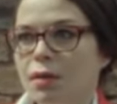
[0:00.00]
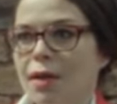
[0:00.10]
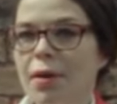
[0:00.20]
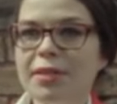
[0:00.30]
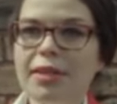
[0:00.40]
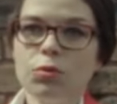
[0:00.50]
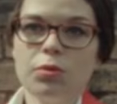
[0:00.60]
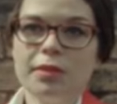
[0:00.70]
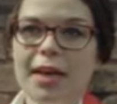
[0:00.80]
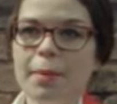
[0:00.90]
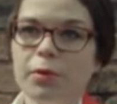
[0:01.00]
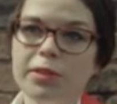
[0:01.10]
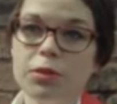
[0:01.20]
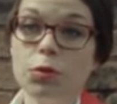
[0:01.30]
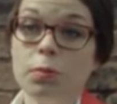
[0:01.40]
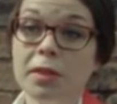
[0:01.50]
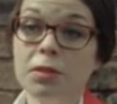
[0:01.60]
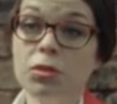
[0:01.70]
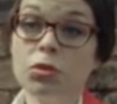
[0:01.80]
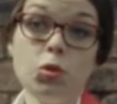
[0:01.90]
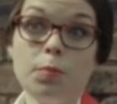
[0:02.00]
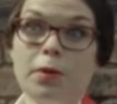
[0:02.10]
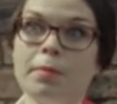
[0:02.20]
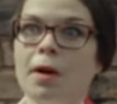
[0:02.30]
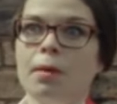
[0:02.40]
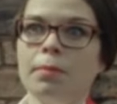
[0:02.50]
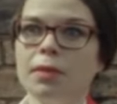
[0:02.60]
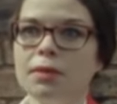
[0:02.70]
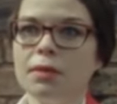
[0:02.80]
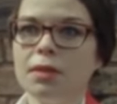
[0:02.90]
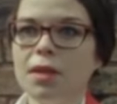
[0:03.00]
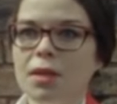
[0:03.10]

Nowadays, all the tabloids call me Supermum and